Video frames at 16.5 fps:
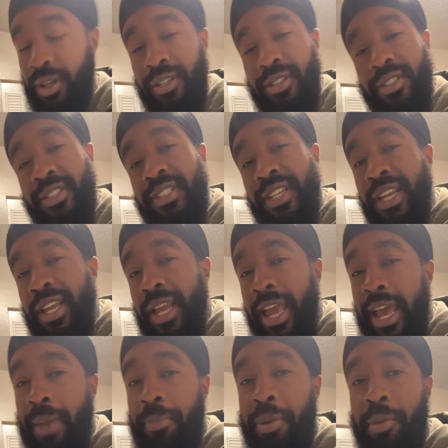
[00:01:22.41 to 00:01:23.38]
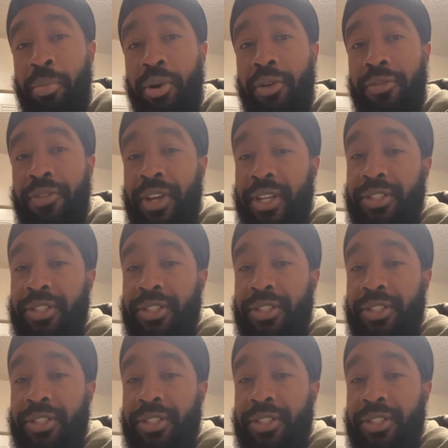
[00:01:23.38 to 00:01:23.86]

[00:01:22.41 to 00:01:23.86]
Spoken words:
Sing happy birthday